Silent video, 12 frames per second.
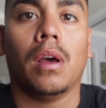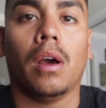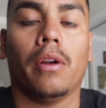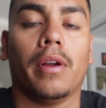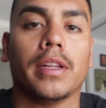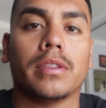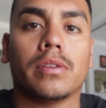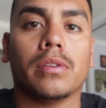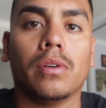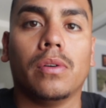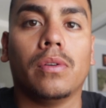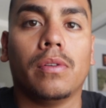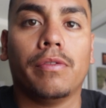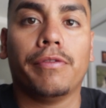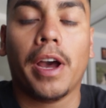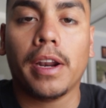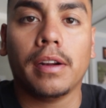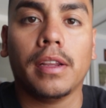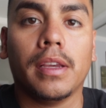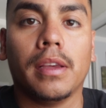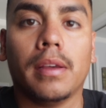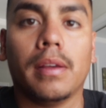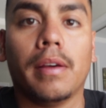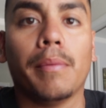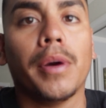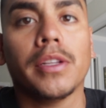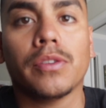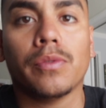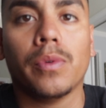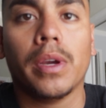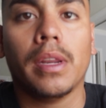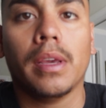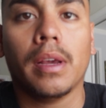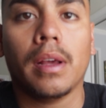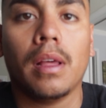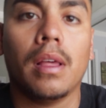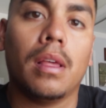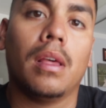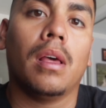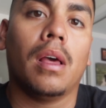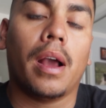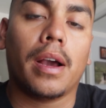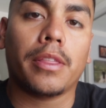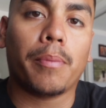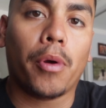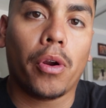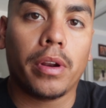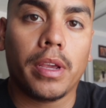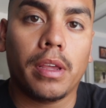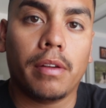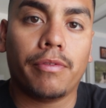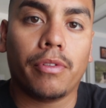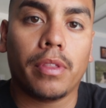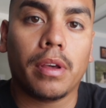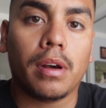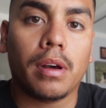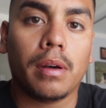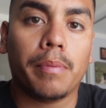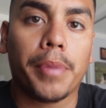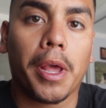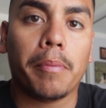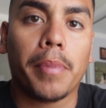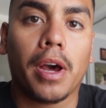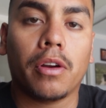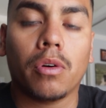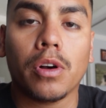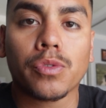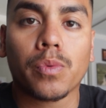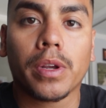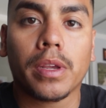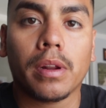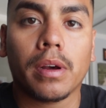Alright, so finally, months of waiting, I got the part in for the Penn Battle I was working